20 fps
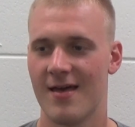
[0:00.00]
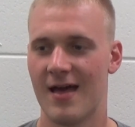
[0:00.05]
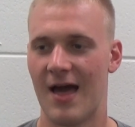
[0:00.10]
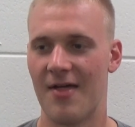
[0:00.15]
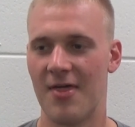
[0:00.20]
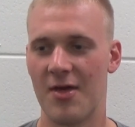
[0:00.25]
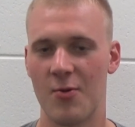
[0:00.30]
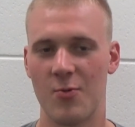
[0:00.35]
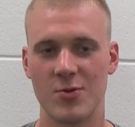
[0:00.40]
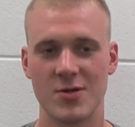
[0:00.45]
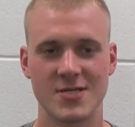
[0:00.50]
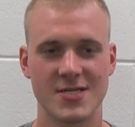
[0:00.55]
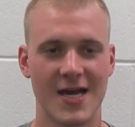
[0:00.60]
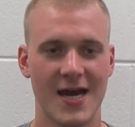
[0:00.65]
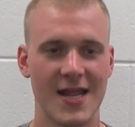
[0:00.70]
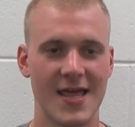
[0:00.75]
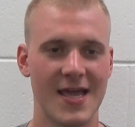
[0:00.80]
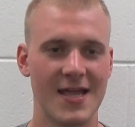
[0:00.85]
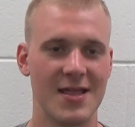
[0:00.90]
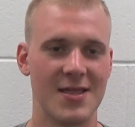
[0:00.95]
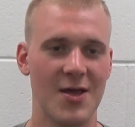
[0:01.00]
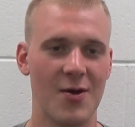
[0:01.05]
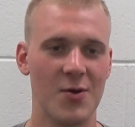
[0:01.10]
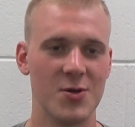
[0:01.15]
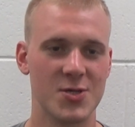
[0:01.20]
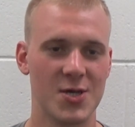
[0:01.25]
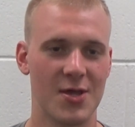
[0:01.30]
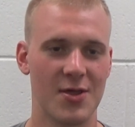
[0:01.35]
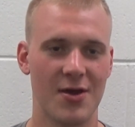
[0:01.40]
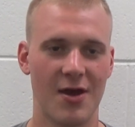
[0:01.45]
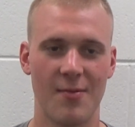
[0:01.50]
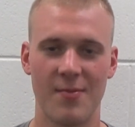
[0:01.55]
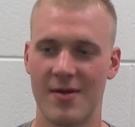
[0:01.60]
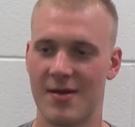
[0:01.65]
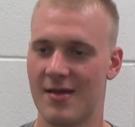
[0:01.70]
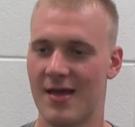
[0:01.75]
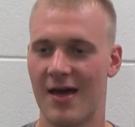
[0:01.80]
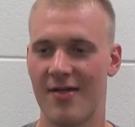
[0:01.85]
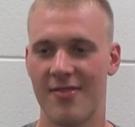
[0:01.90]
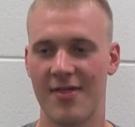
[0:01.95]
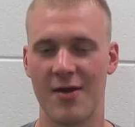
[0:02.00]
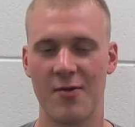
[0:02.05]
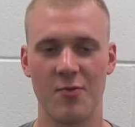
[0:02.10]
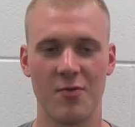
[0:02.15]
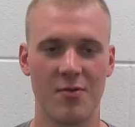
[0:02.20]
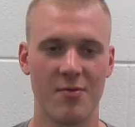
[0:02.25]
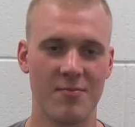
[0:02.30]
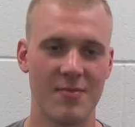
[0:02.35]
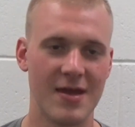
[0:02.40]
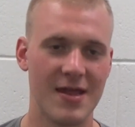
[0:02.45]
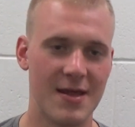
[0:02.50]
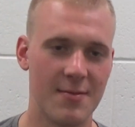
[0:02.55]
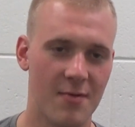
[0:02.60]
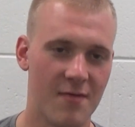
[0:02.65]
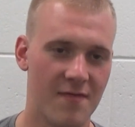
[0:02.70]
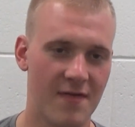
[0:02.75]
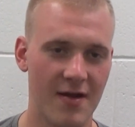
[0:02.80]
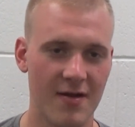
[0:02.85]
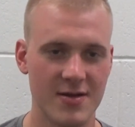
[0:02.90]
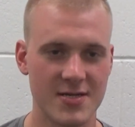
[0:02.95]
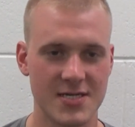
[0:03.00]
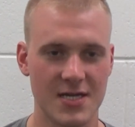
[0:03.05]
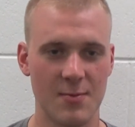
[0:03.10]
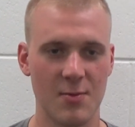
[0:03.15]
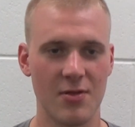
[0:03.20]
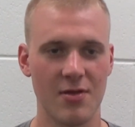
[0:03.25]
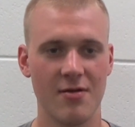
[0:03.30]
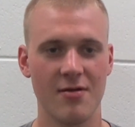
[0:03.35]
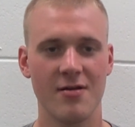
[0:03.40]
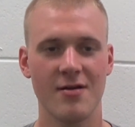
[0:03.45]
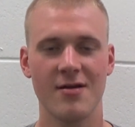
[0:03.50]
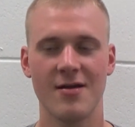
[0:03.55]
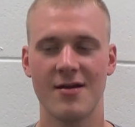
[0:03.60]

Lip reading: I think we're just kind of getting to know each other. I mean, I think me and him are very similar.